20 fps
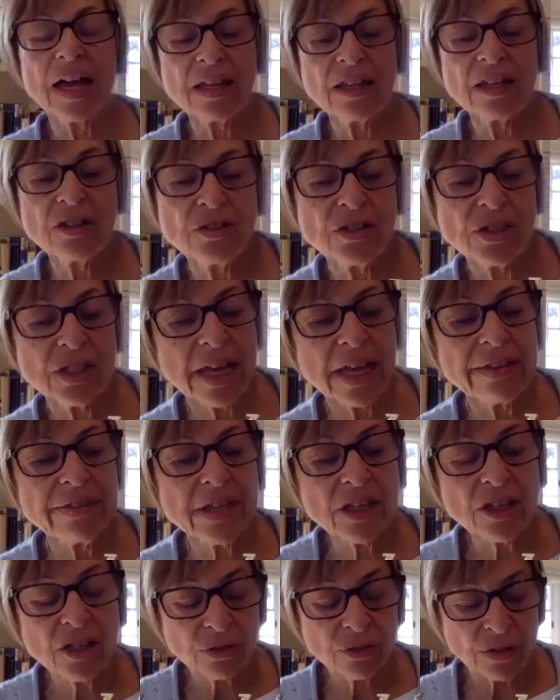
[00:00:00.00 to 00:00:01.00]
you said
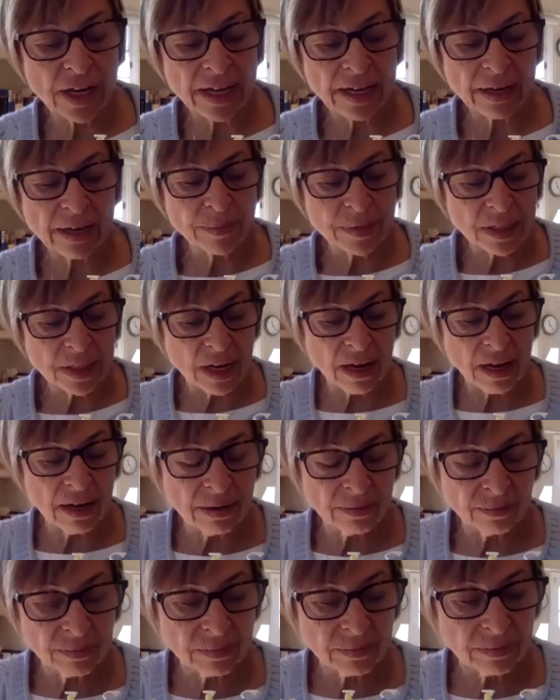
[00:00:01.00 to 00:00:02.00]
that you named
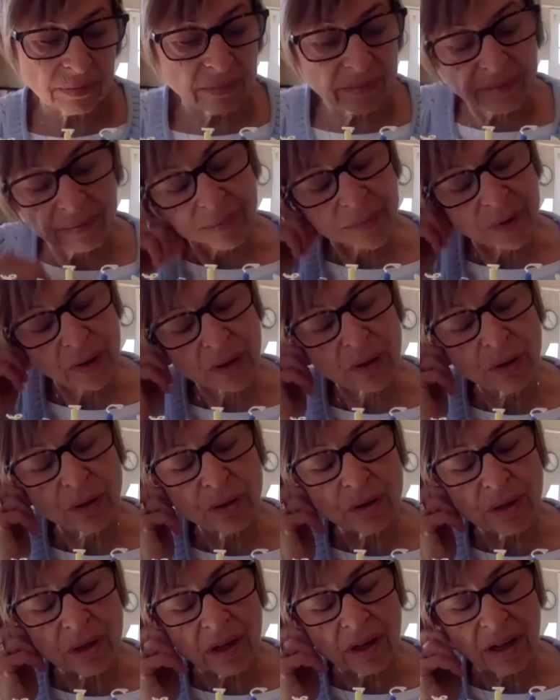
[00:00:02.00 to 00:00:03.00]
um,
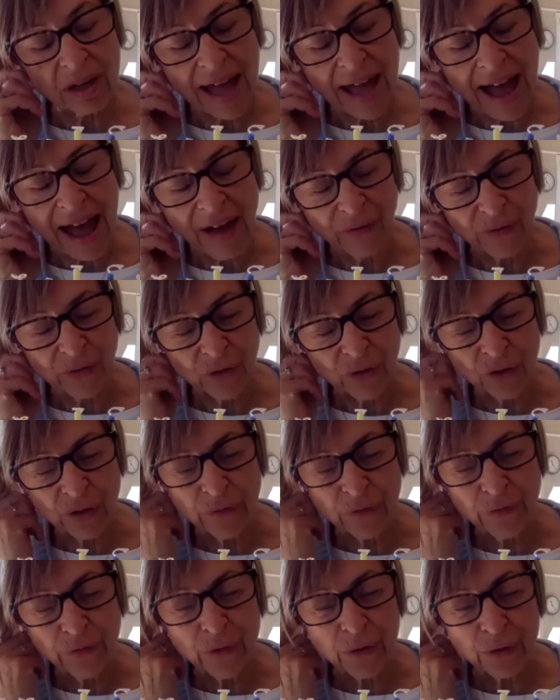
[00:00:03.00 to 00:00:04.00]
kugel after a
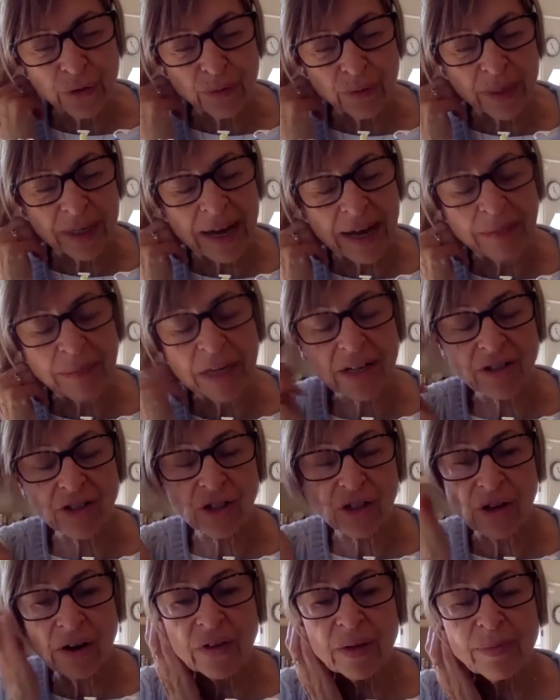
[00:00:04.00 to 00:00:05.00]
food, but I'm not
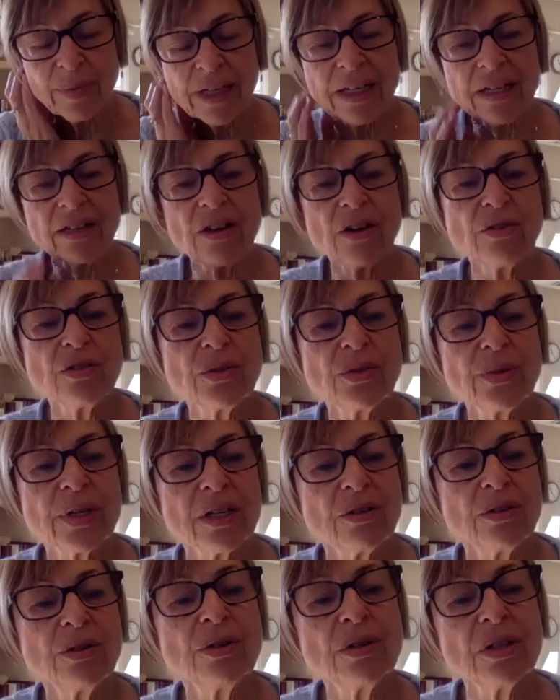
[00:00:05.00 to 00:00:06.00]
sure everybody knows what
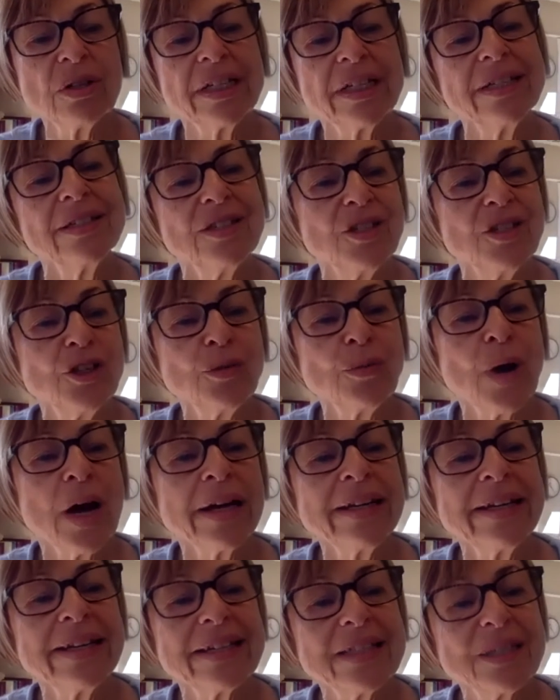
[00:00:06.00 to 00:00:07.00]
a kugel is. Do you
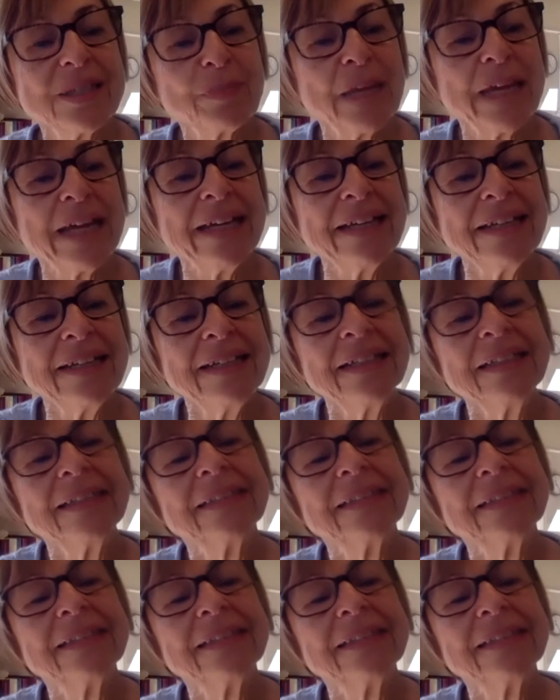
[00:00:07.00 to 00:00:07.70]
want to explain?